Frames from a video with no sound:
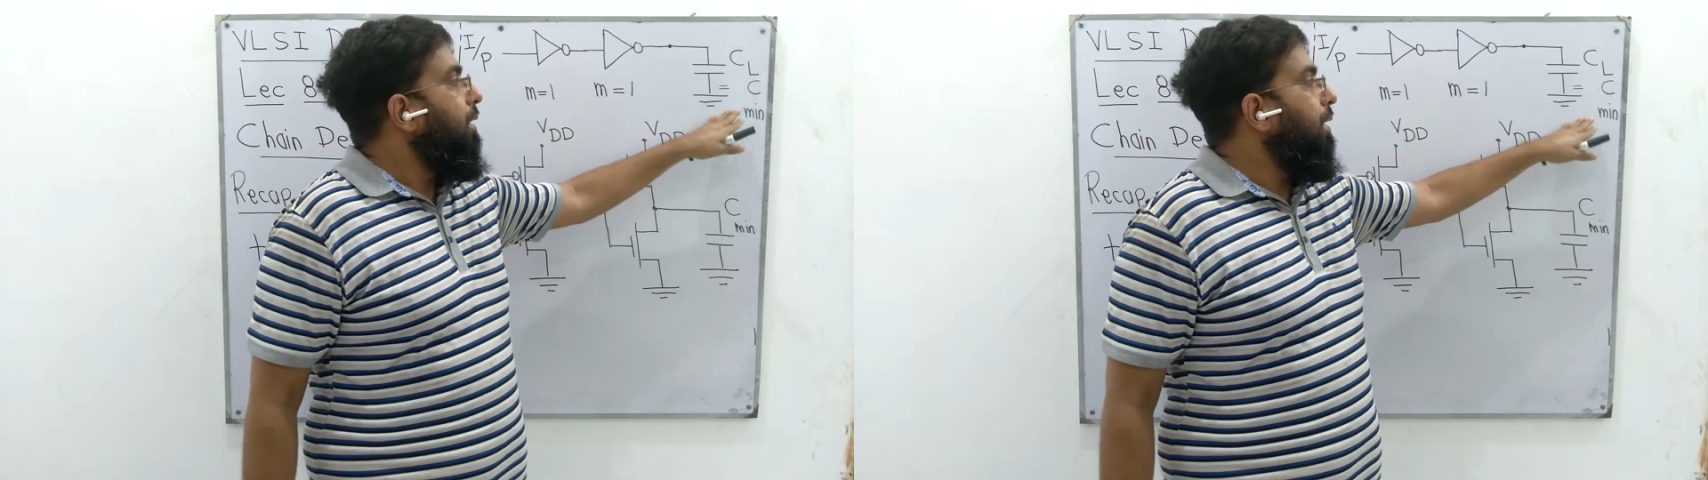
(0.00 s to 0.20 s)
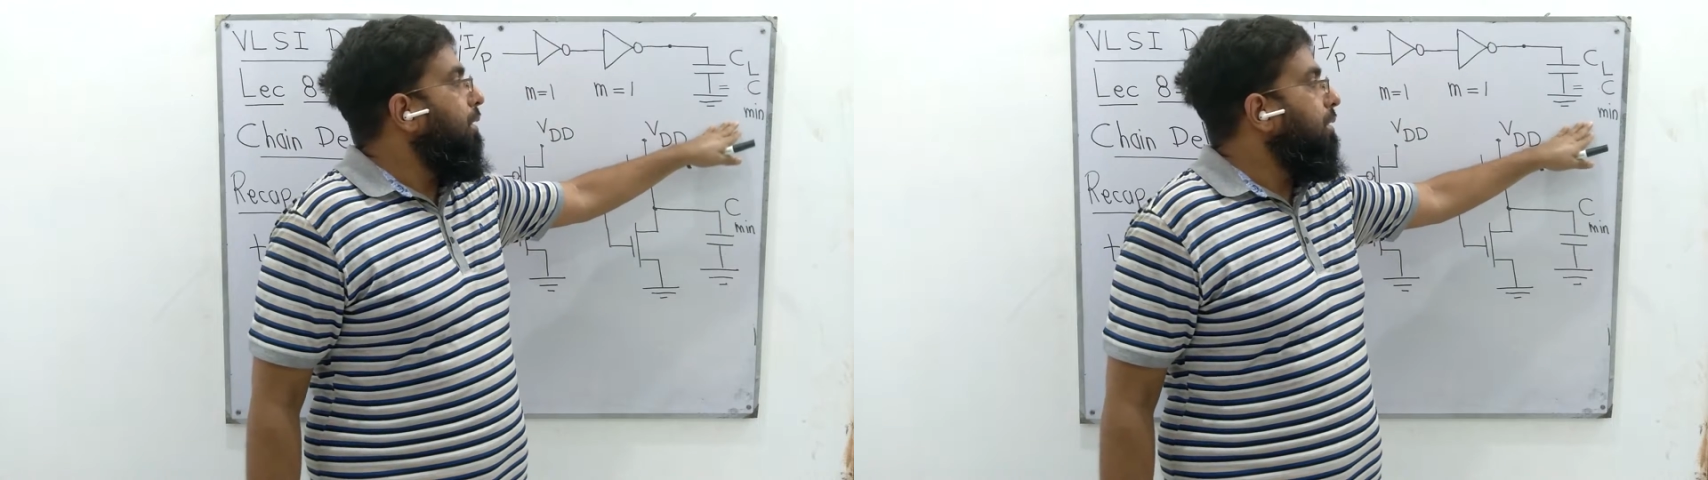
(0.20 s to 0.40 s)

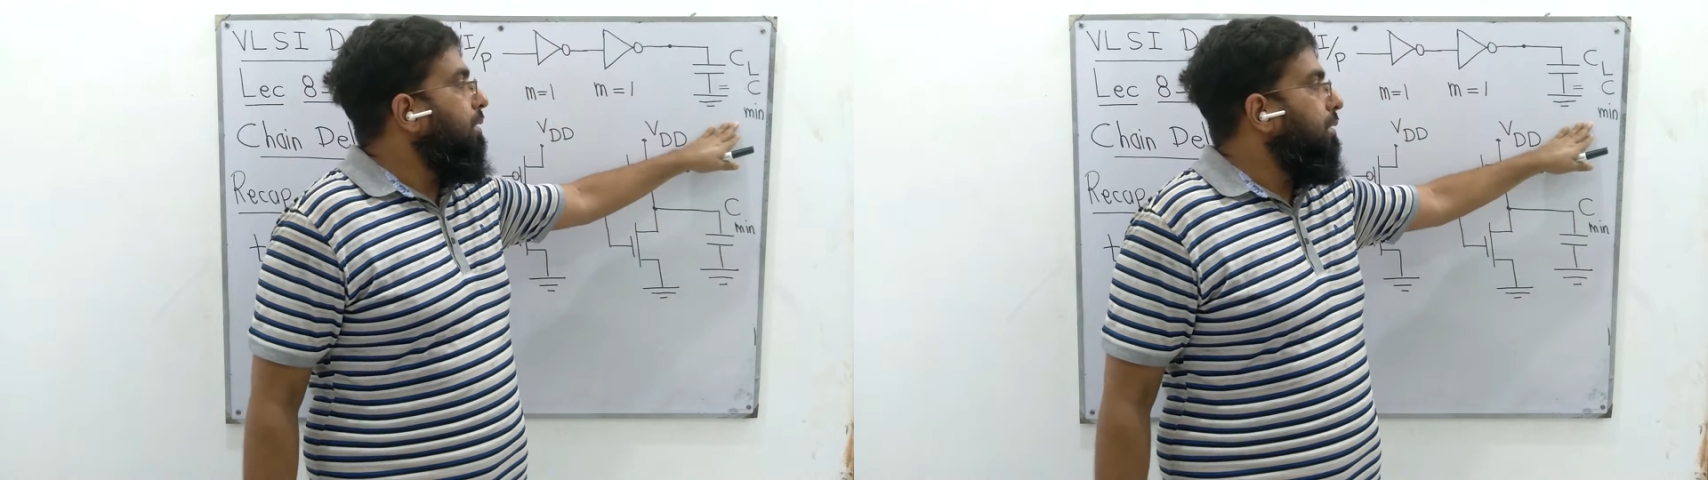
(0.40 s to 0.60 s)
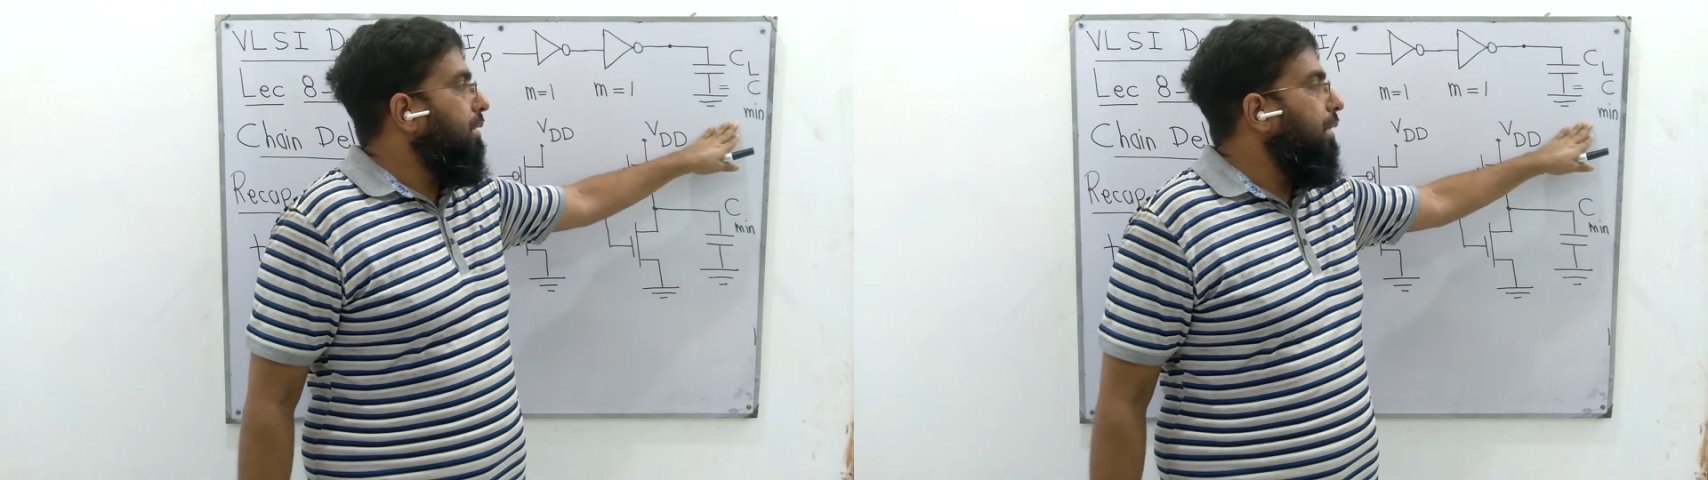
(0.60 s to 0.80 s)
is the
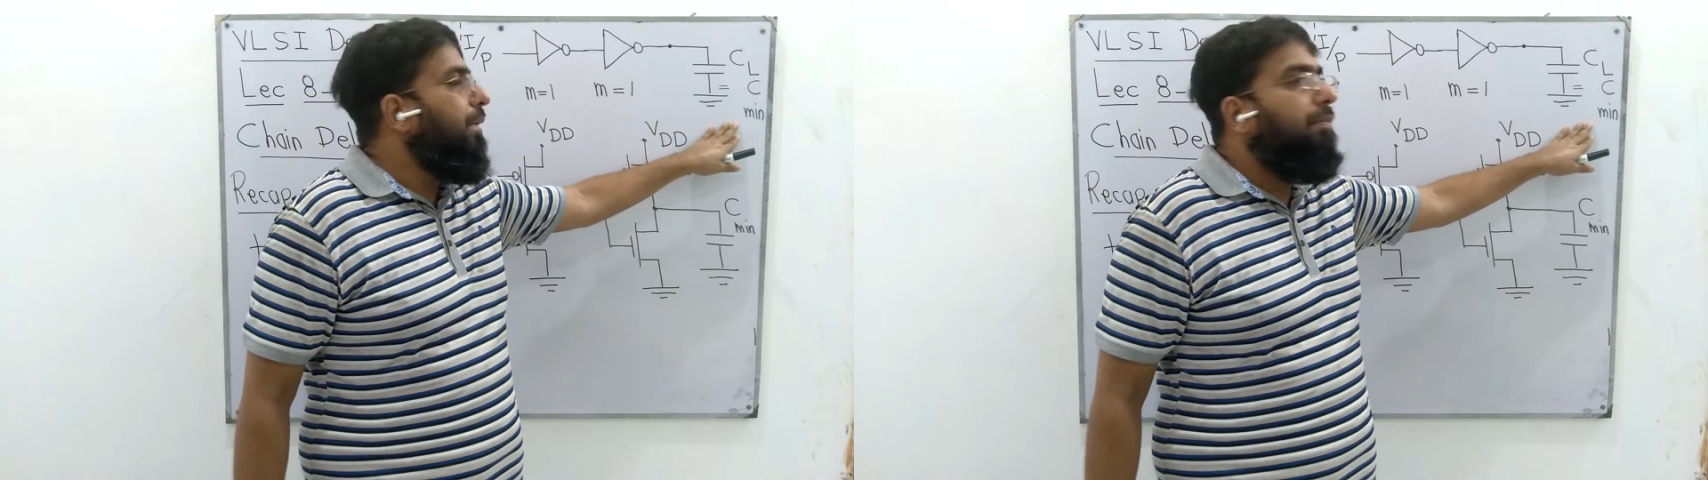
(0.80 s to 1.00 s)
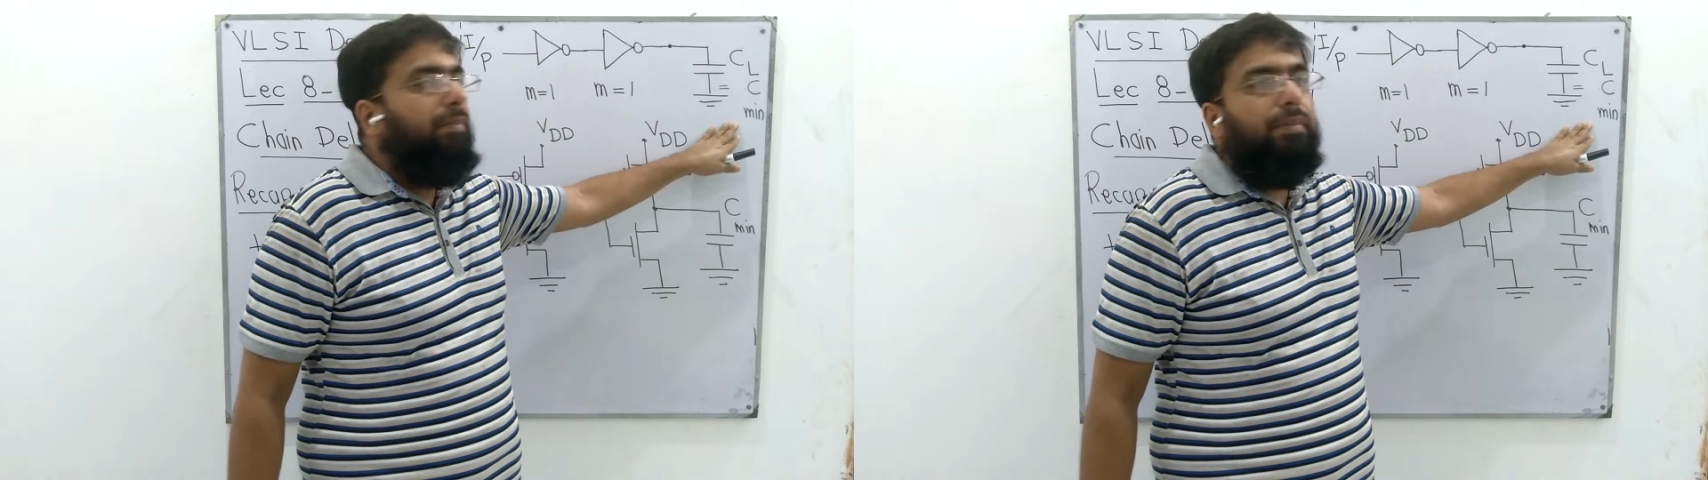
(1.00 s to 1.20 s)

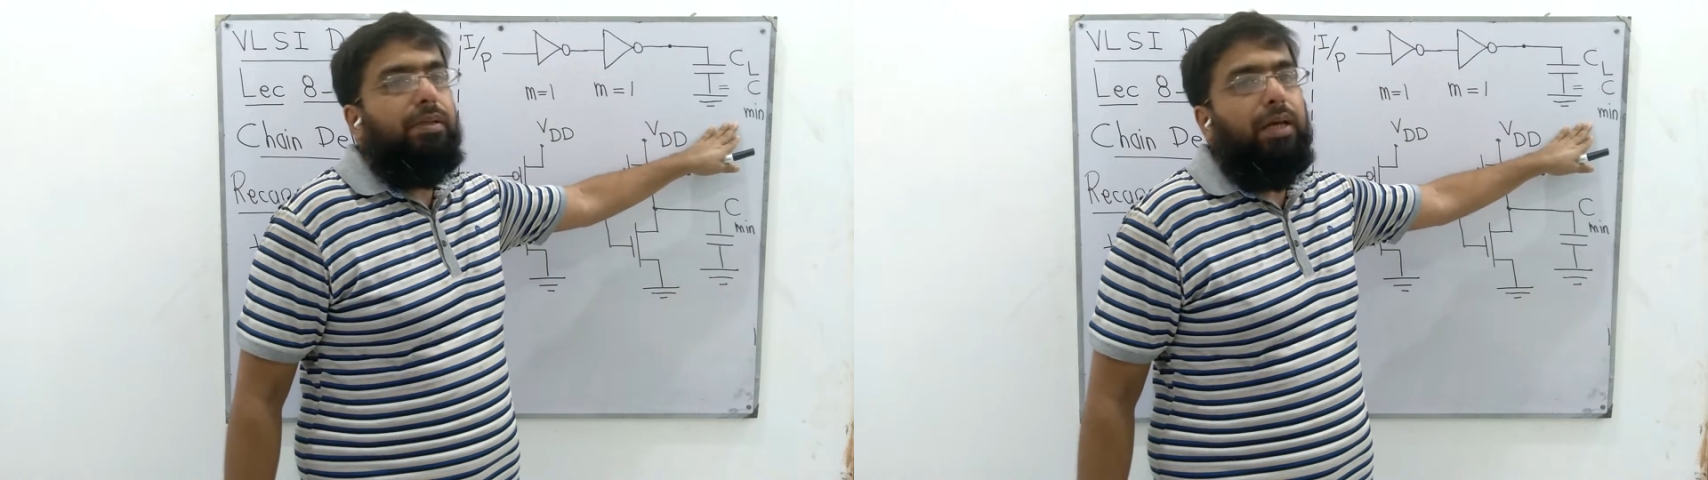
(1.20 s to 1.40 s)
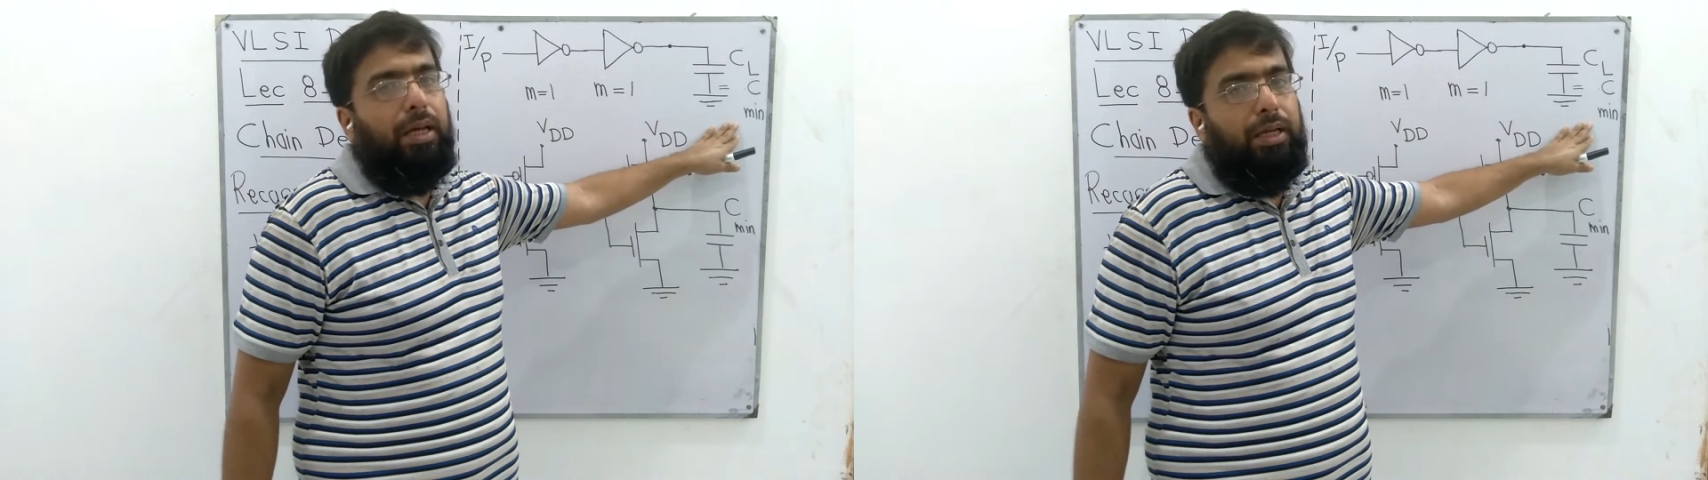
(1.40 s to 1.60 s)
same
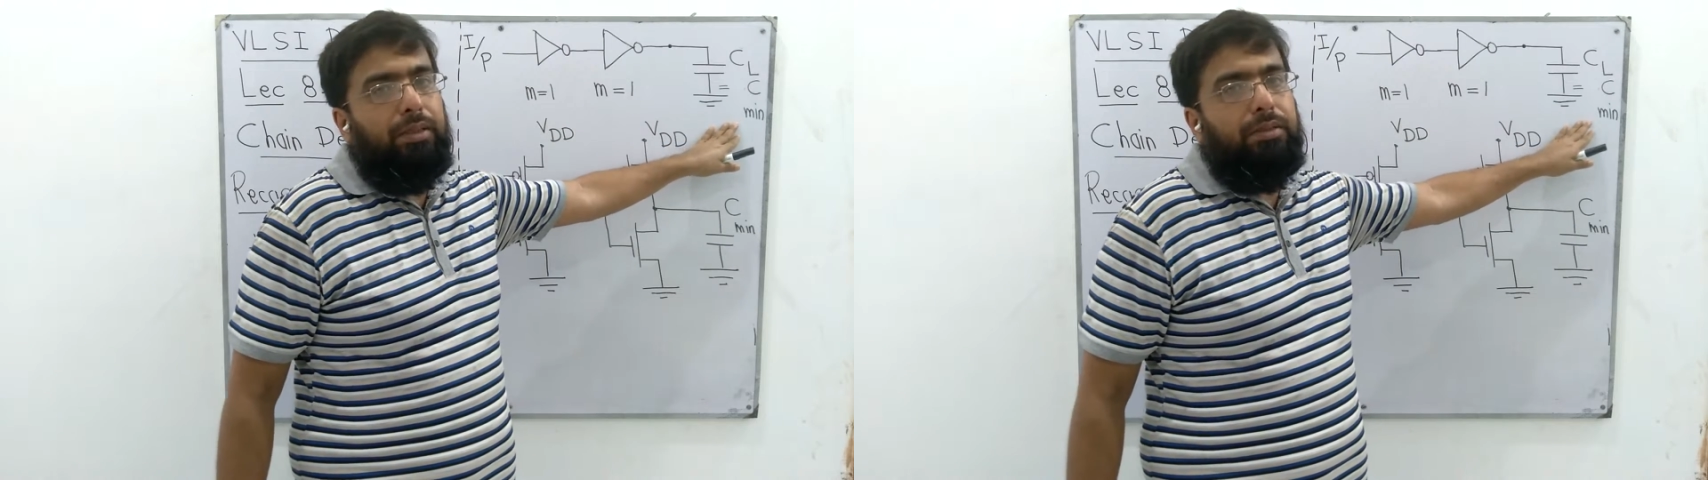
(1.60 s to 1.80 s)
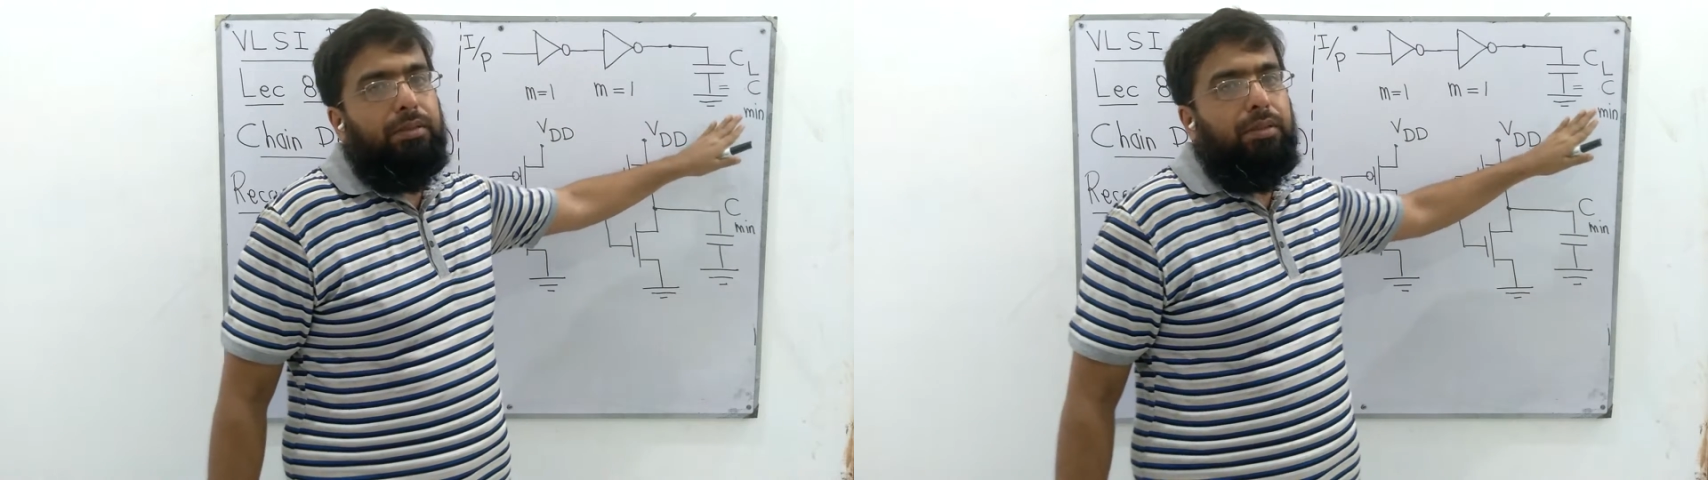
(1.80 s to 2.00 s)

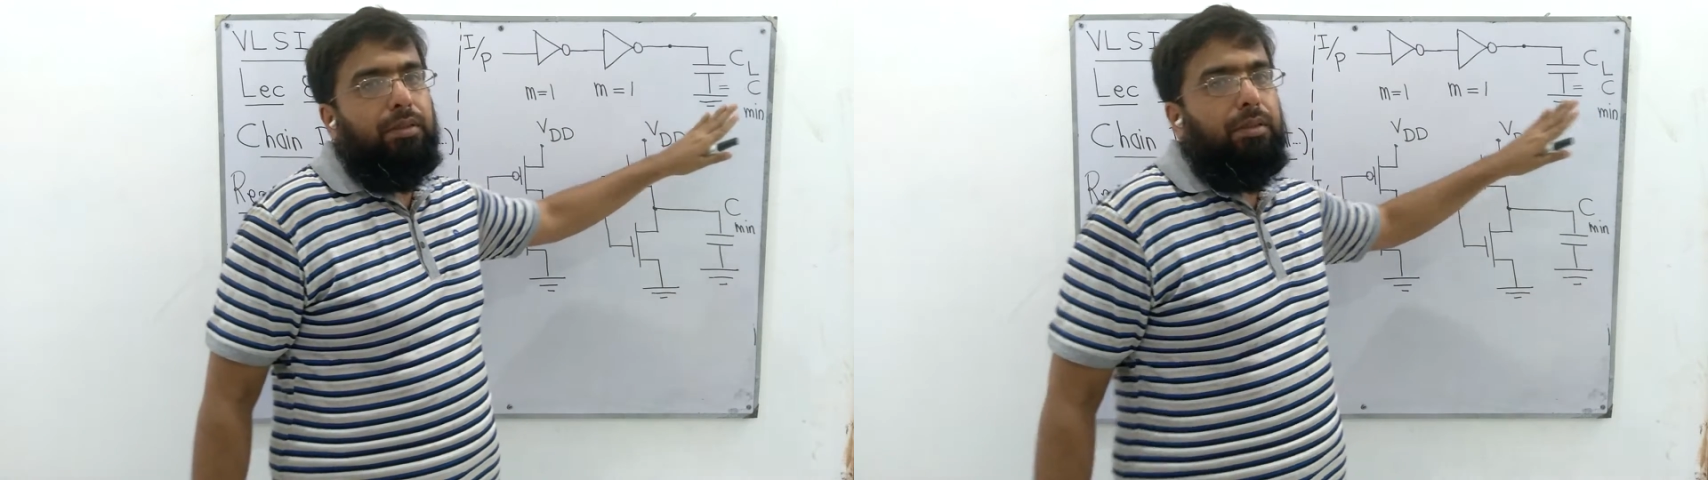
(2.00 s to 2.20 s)
as